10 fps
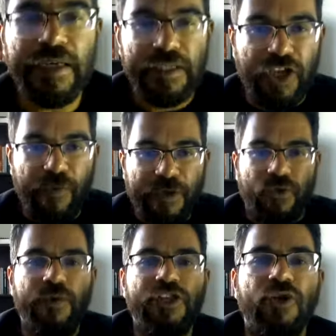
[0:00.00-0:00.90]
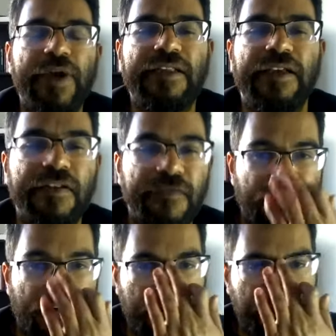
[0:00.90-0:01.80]
So you must always look at it
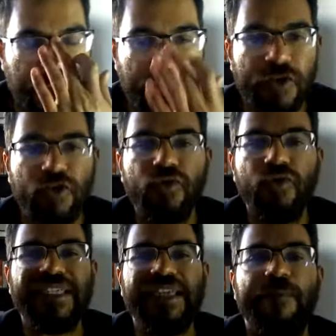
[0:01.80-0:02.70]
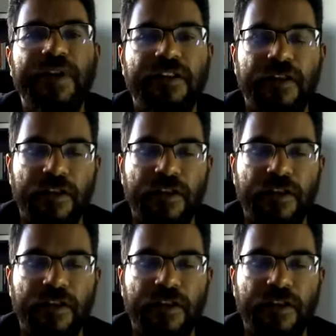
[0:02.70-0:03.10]
from the two separate,